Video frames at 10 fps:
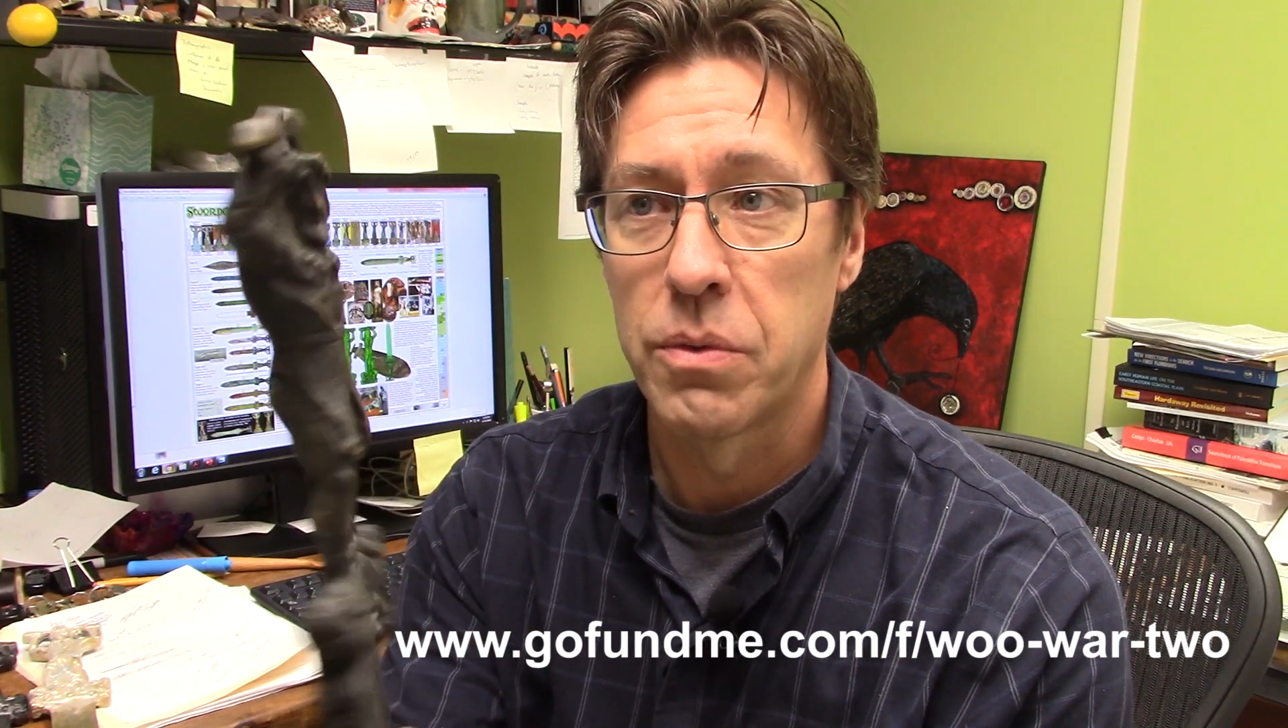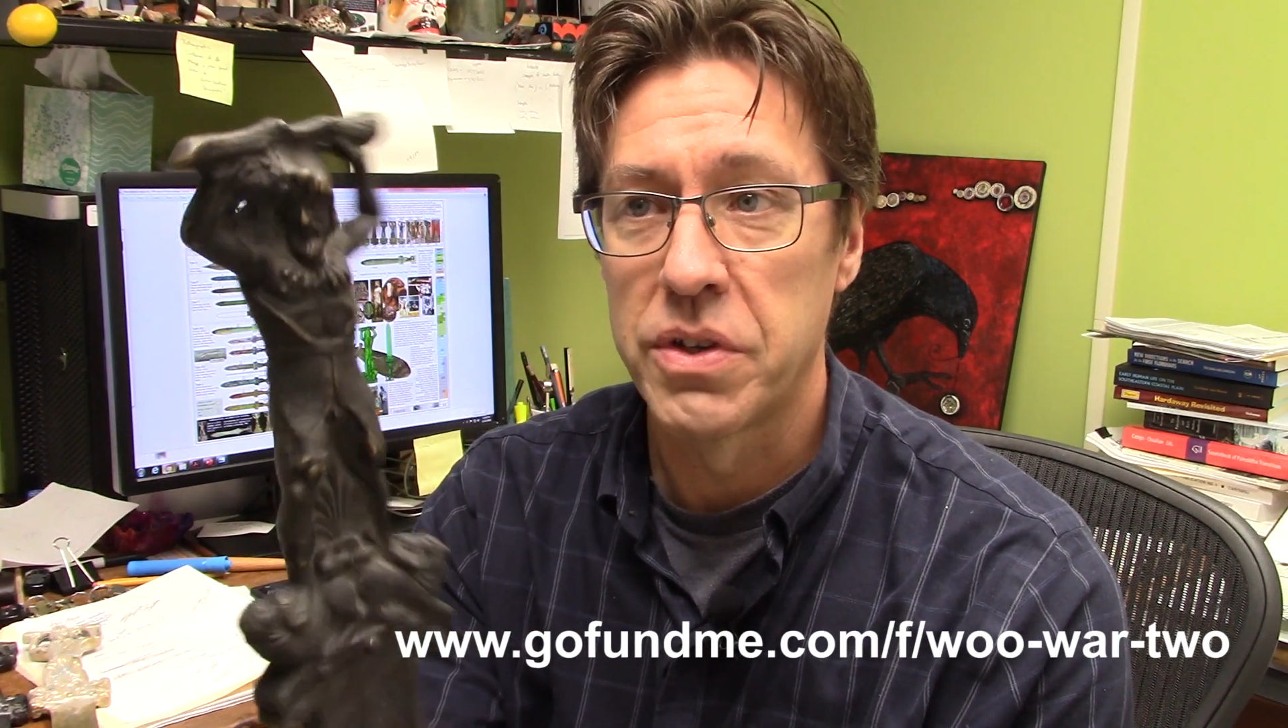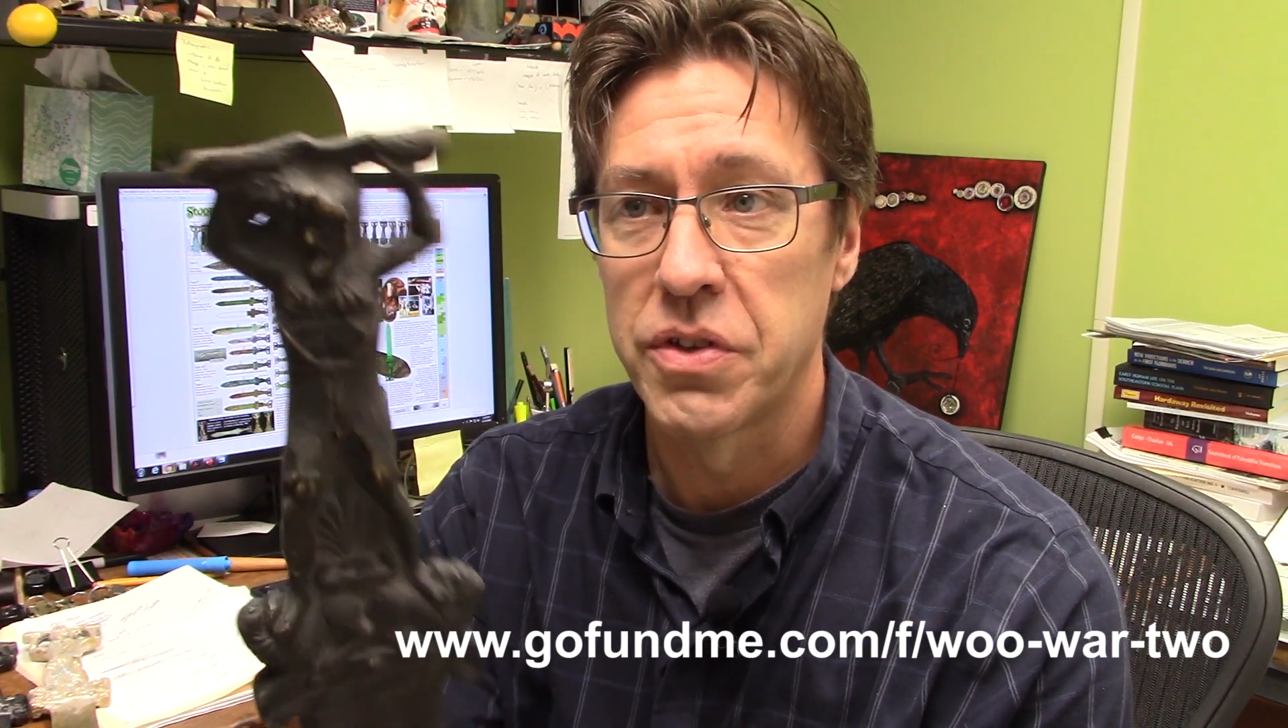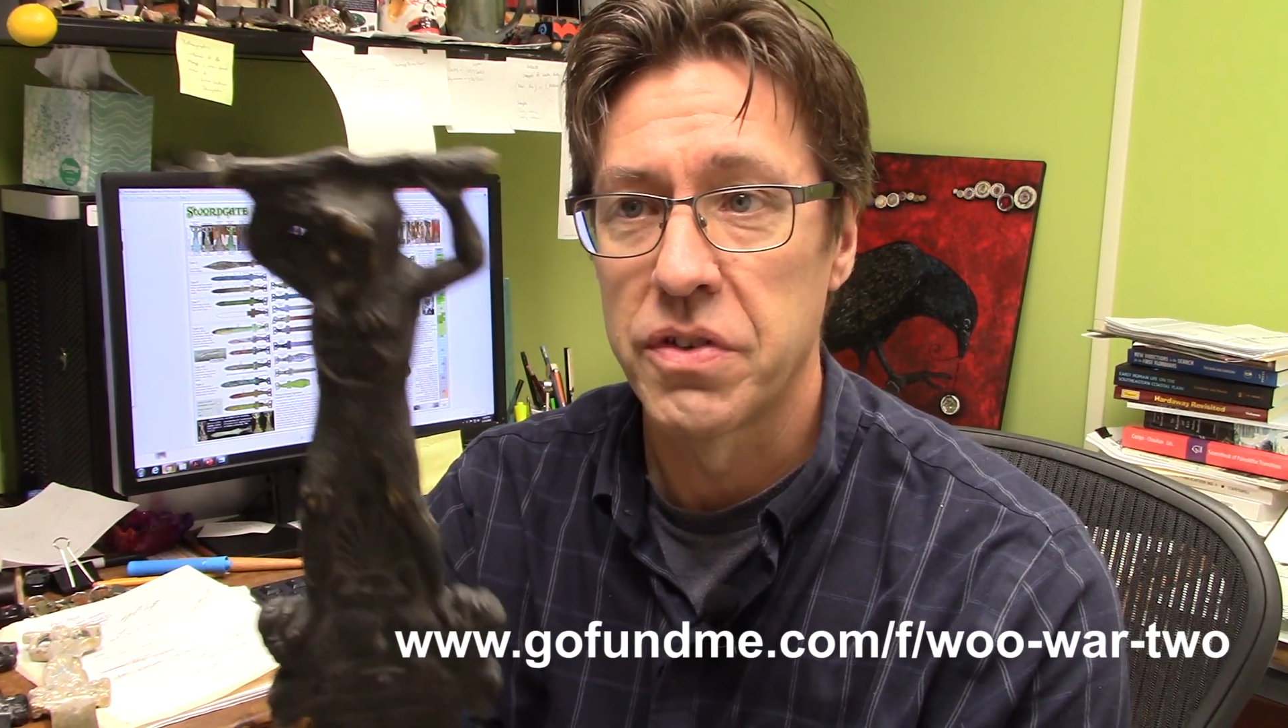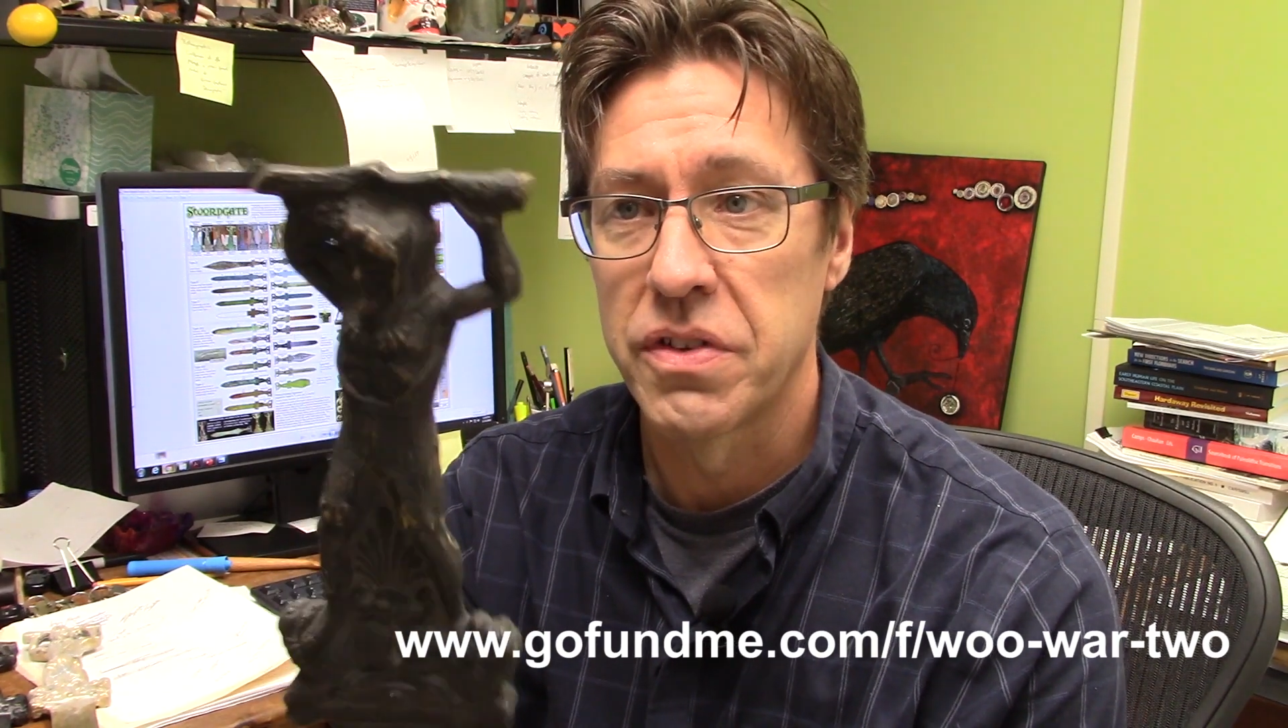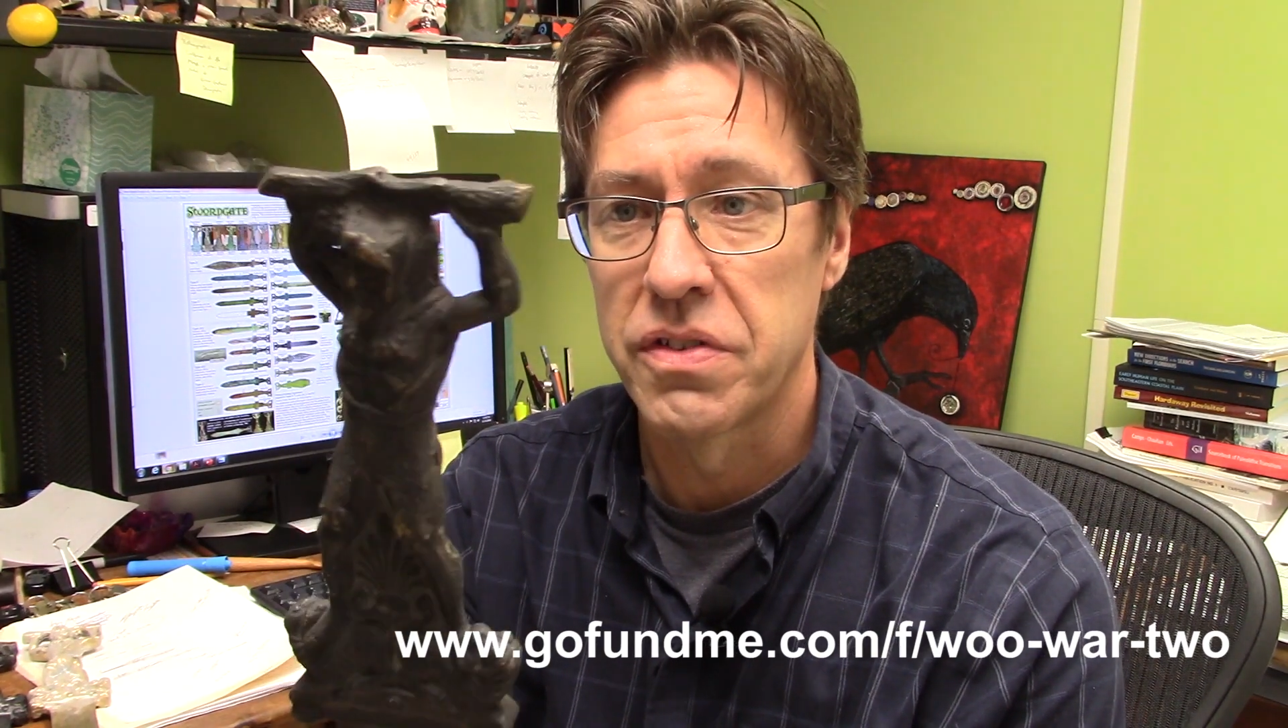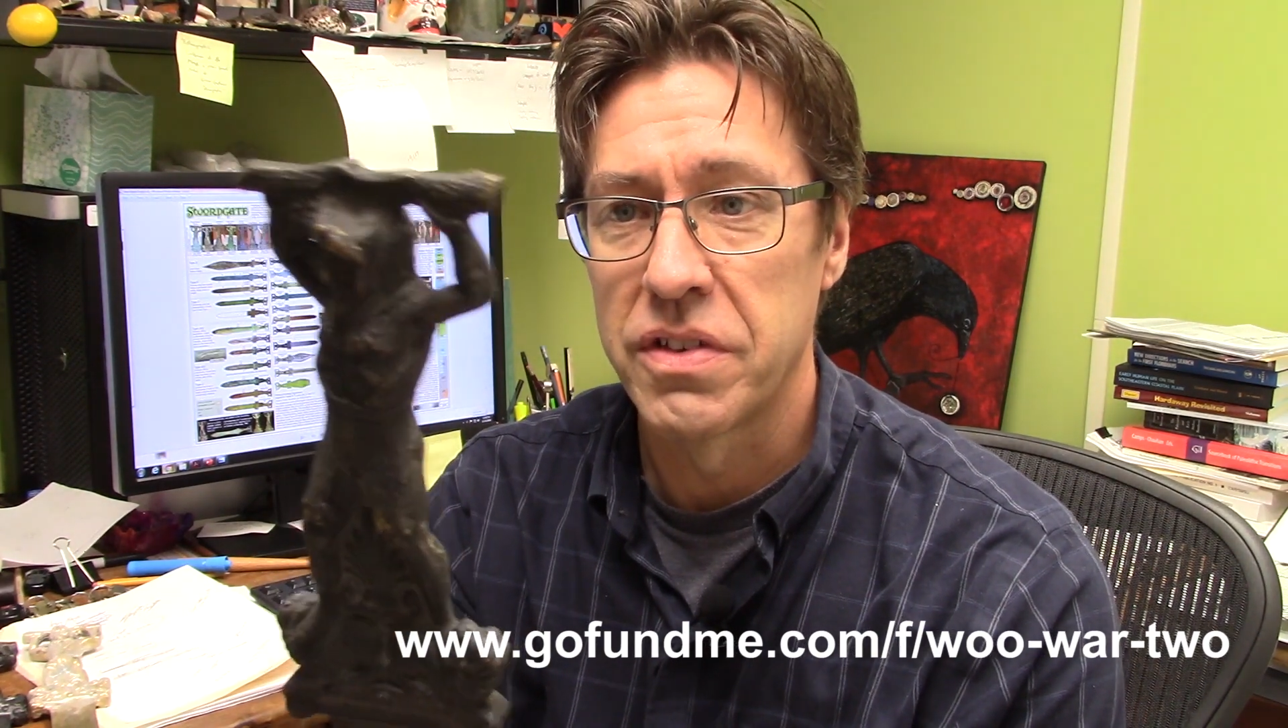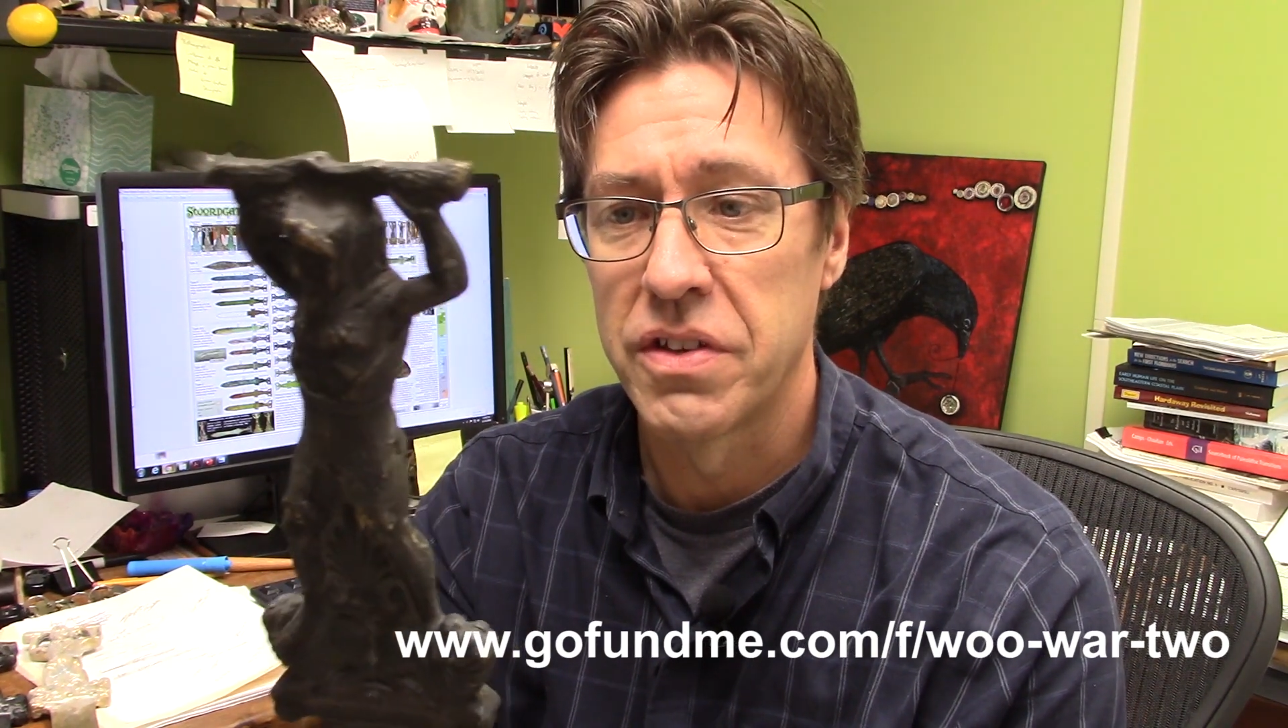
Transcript: which is